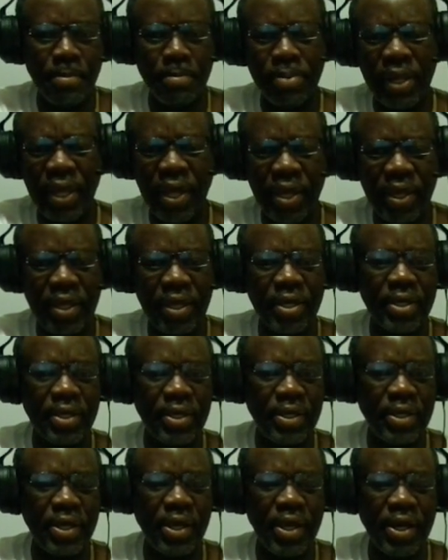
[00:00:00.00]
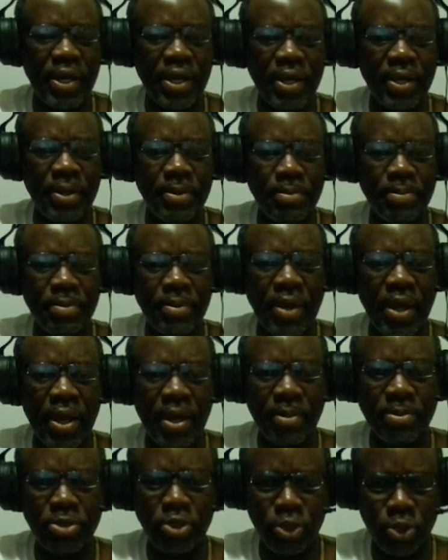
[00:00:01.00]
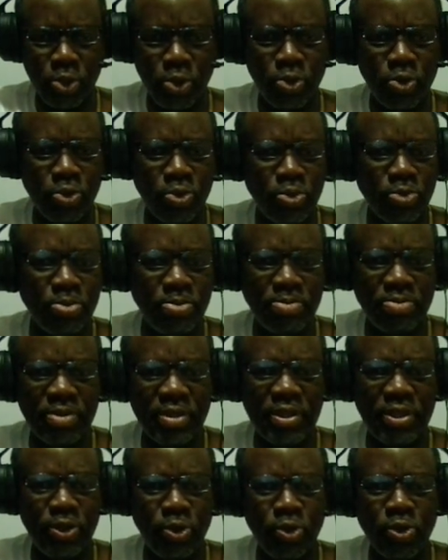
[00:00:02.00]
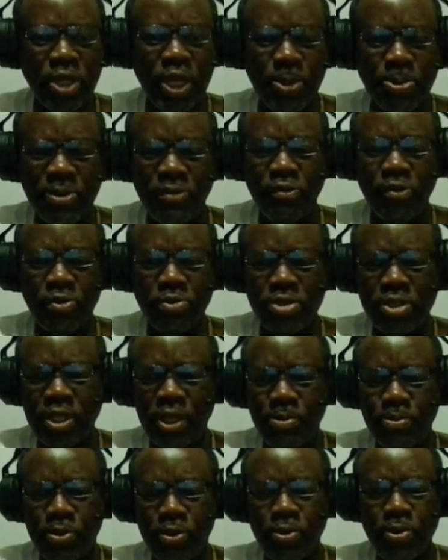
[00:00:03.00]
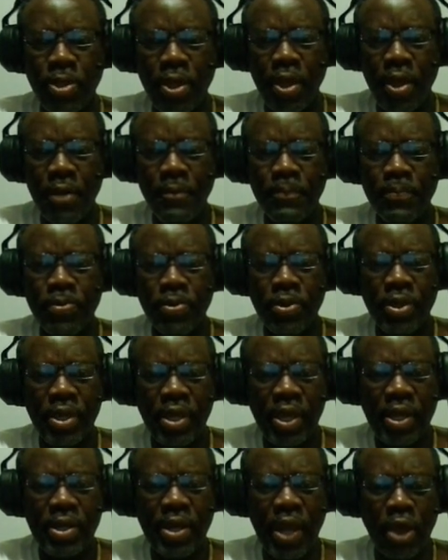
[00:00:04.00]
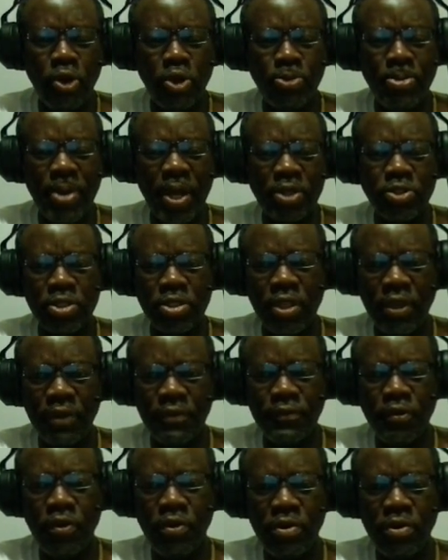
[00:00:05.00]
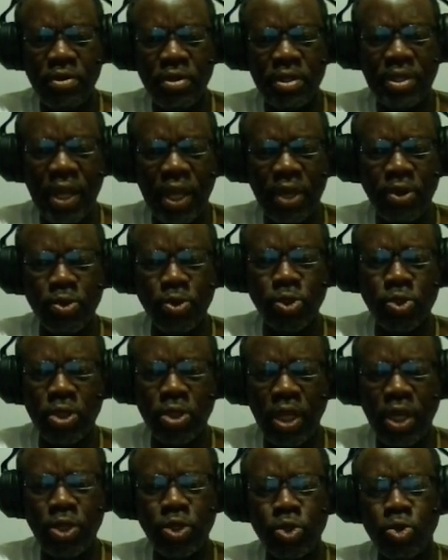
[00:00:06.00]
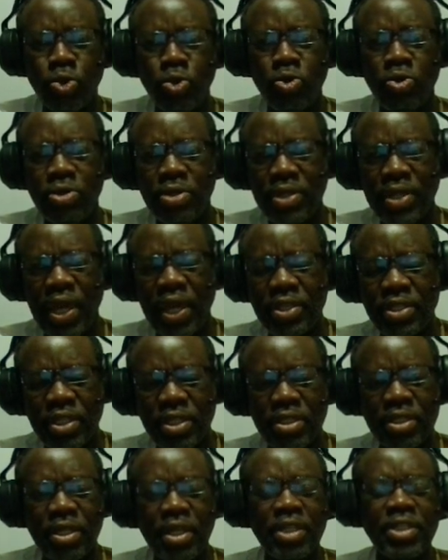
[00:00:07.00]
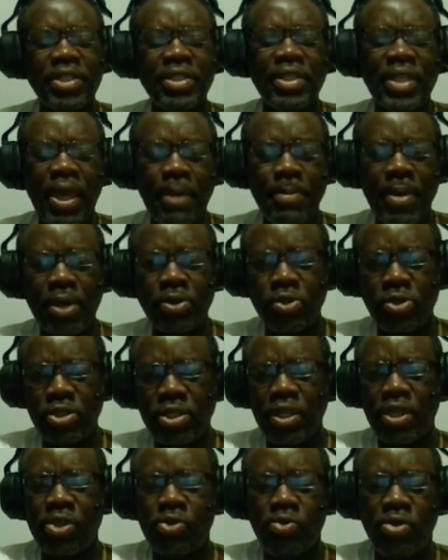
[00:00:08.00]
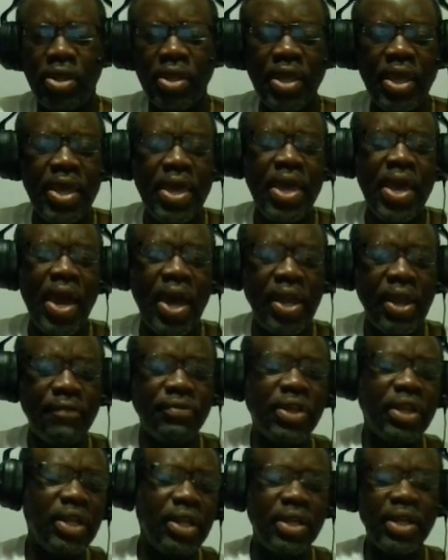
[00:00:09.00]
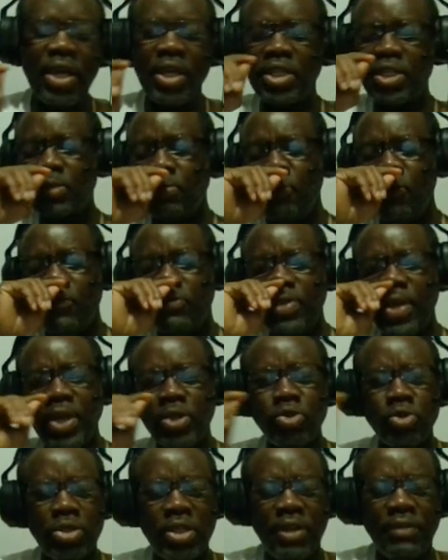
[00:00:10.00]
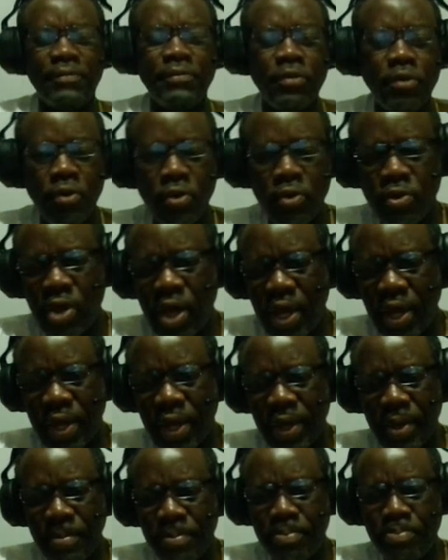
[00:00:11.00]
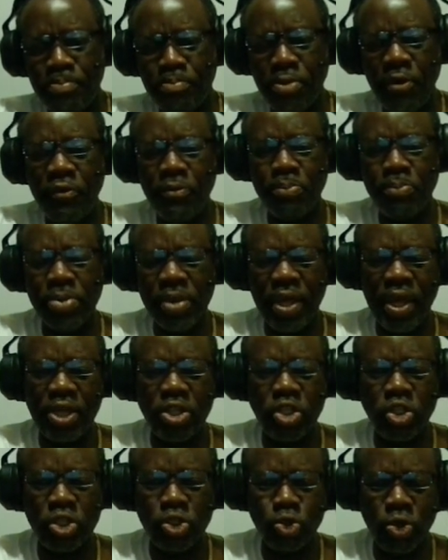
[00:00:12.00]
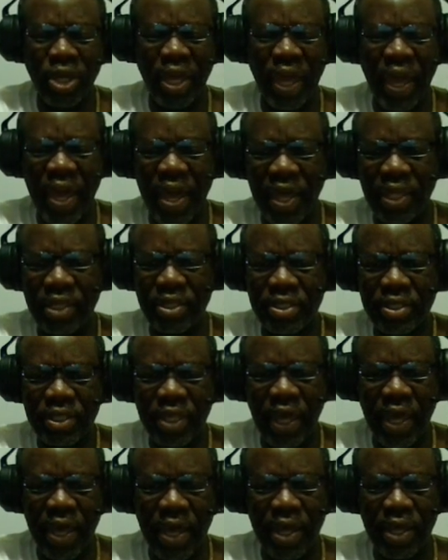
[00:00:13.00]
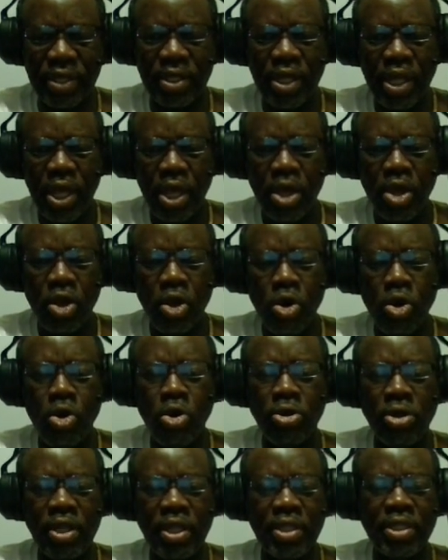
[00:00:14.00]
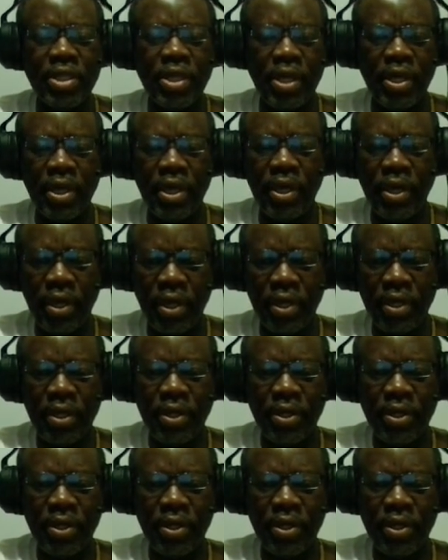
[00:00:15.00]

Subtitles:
black, I'm just going to keep it real simple. Knight goes back to d4, knight goes to e2, knight c6, knight back to c3. And after the next move, knight to d4, both players shook hands and call it a